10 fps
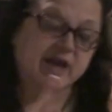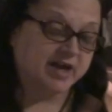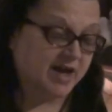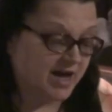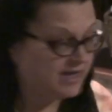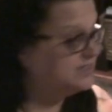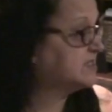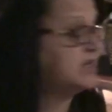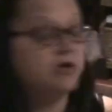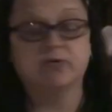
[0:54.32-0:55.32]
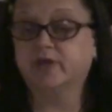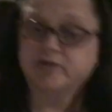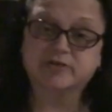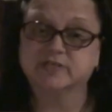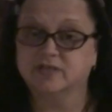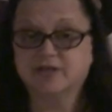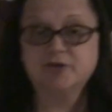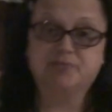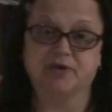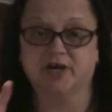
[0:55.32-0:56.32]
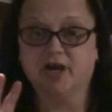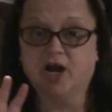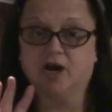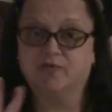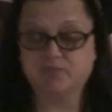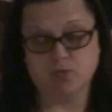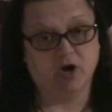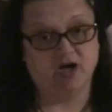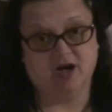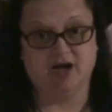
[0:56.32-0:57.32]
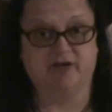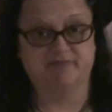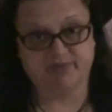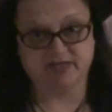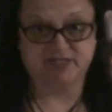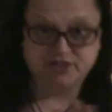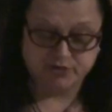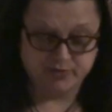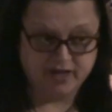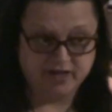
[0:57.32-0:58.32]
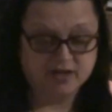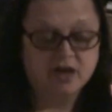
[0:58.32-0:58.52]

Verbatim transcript: Okay guys, so here's a little bit of what I've been doing.